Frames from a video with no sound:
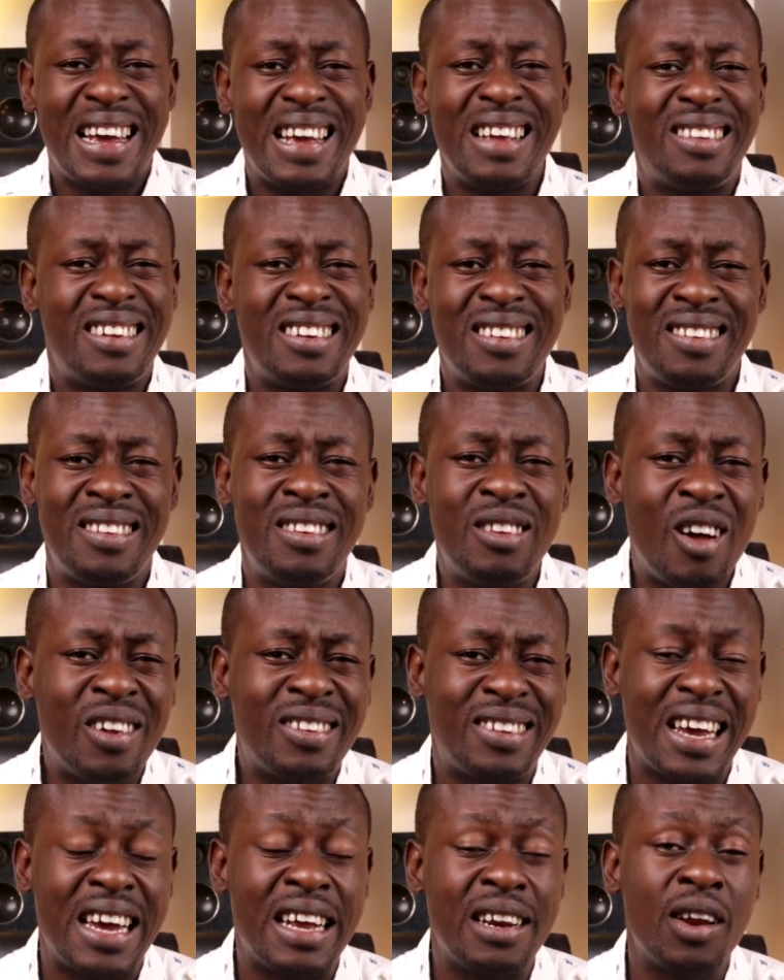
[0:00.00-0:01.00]
It is
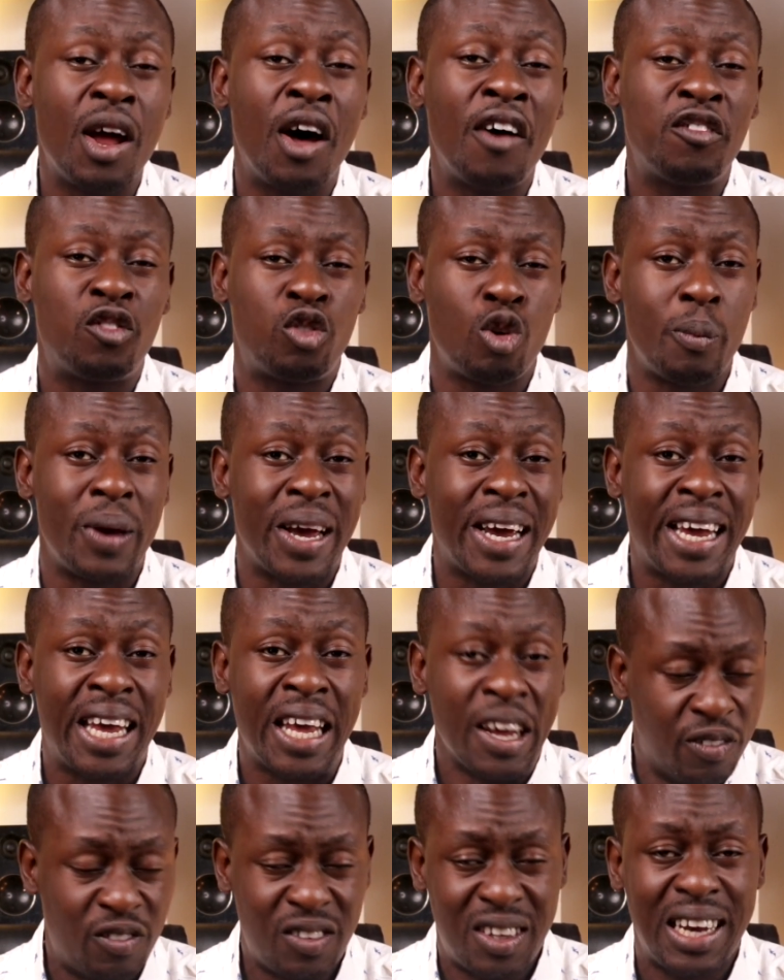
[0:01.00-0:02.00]
not enough to be
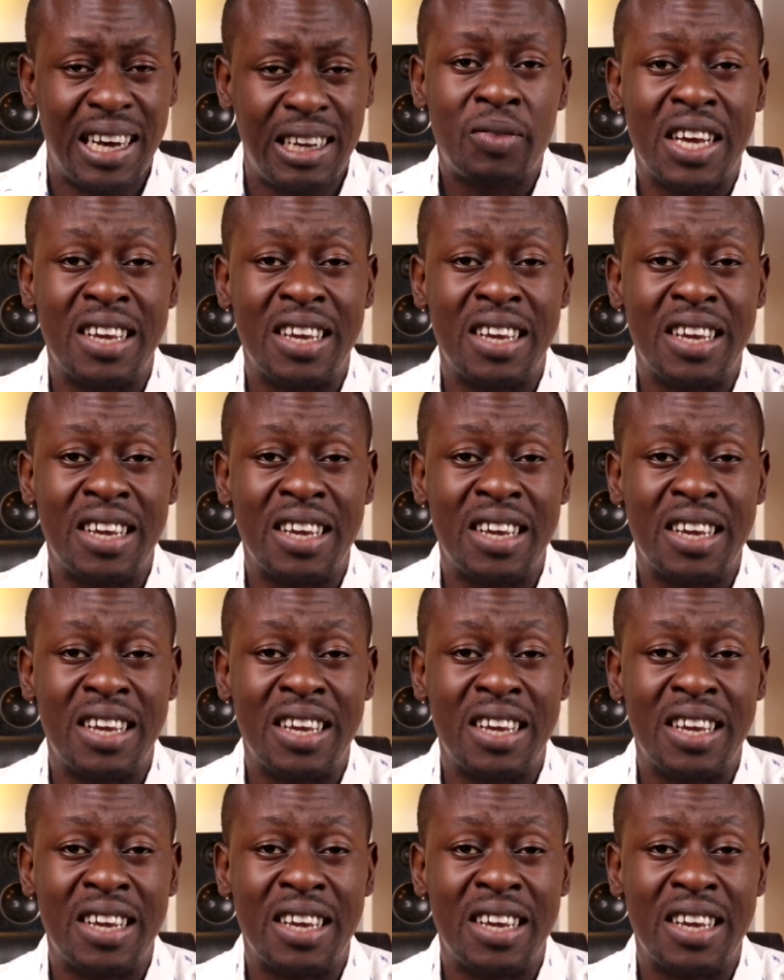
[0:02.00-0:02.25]
gifted.